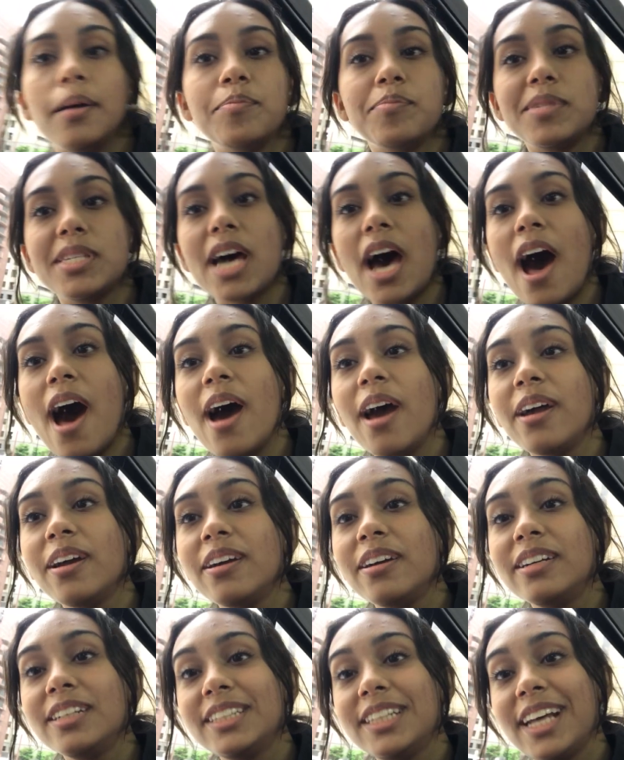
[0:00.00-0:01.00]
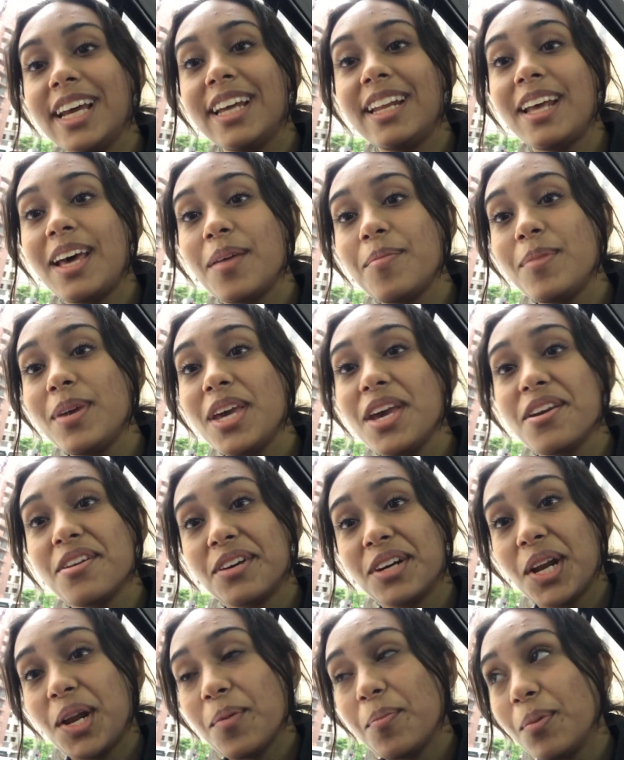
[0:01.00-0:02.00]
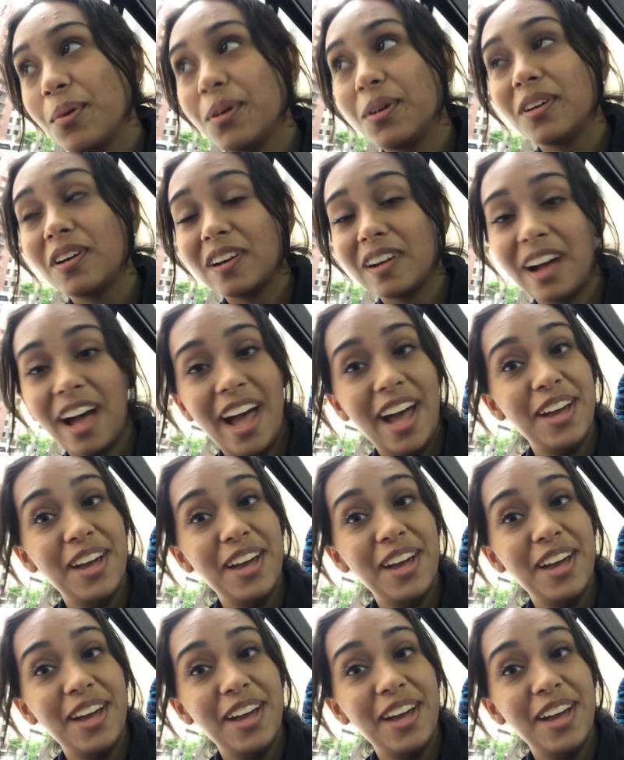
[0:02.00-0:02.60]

I'm tired and I'm irritable.